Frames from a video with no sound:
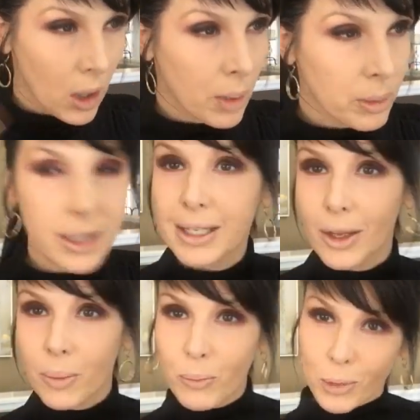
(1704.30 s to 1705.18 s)
So all blends
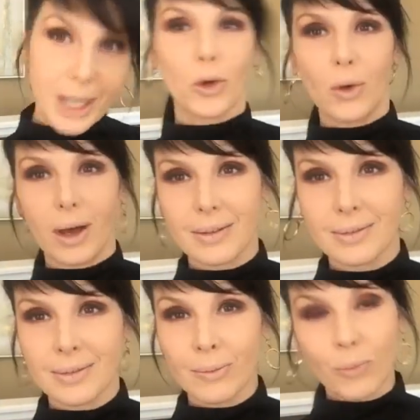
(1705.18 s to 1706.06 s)
together. Pretty cool,
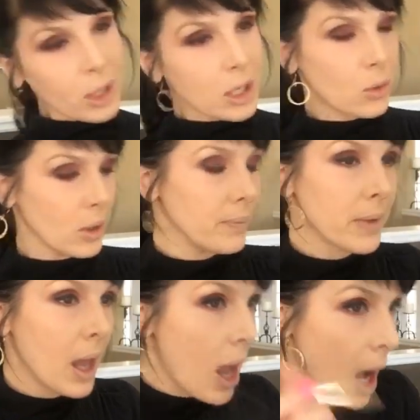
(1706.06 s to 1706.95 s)
pretty cool.
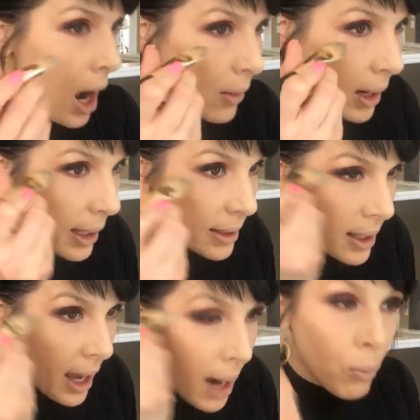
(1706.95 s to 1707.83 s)
All right,
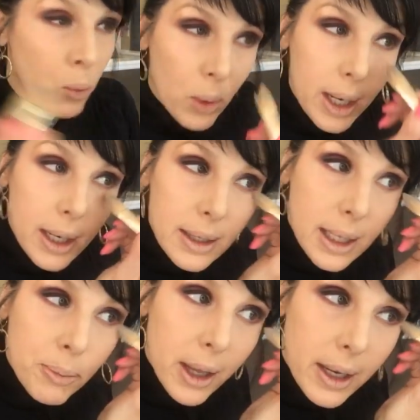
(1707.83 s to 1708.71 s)
I'm
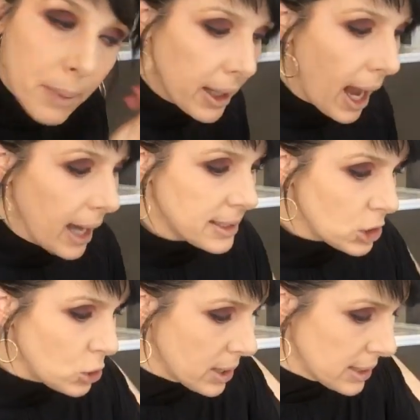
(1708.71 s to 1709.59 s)
really playing up the eyes,
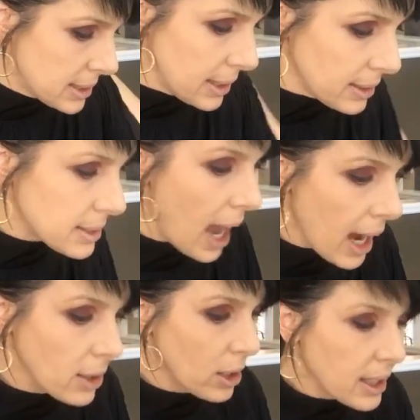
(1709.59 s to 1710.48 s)
as you can see. This
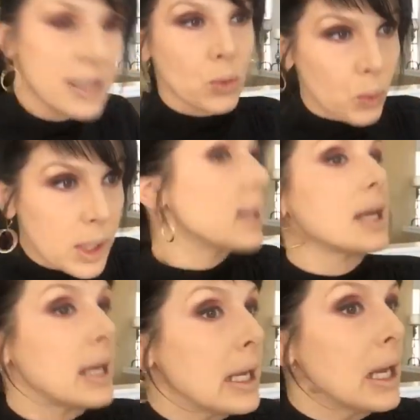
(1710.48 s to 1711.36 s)
eye look is
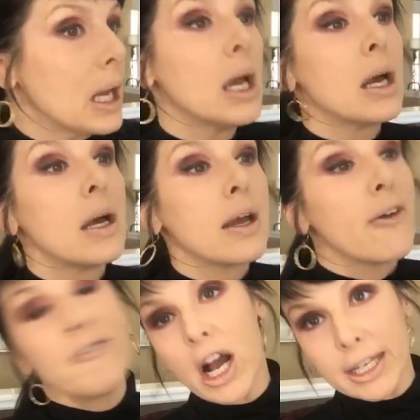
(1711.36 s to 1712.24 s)
really
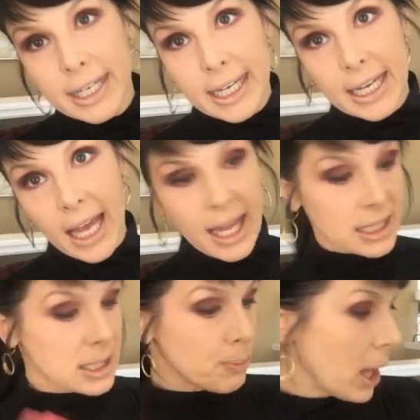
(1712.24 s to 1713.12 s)
funky
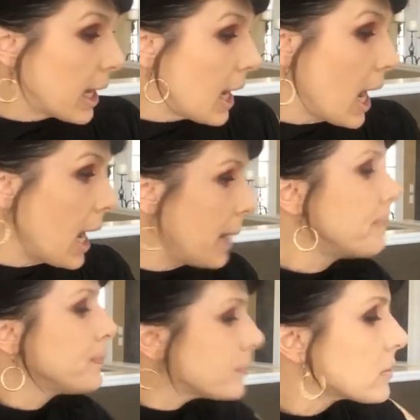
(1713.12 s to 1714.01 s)
and it's played
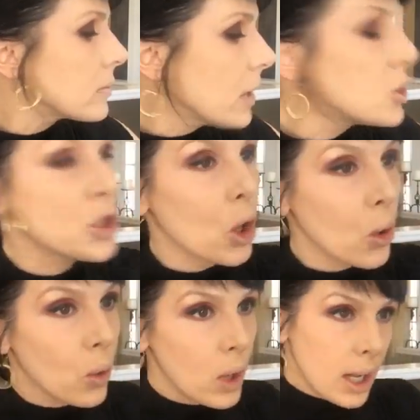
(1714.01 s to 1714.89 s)
up.
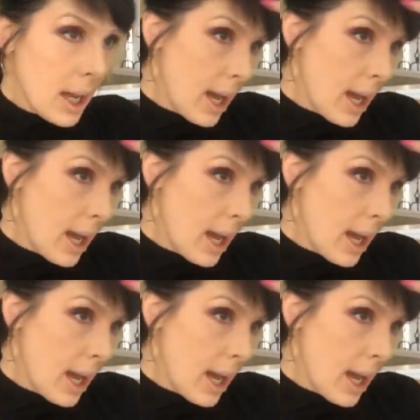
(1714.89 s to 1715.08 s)
So